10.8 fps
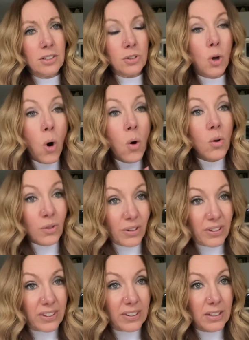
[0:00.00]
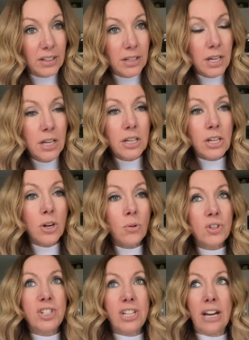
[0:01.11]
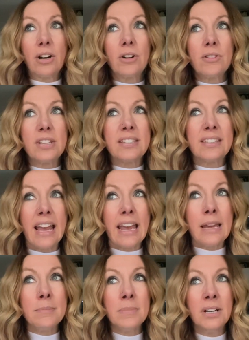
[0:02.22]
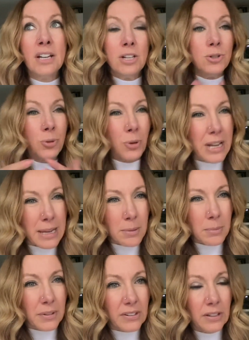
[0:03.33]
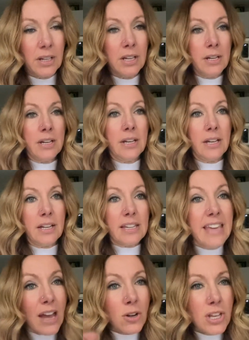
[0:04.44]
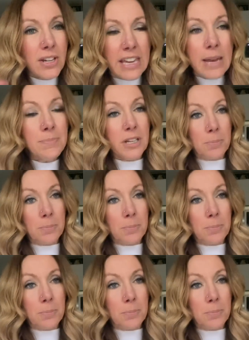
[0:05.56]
goals. You don't share the same dreams. Yet you keep this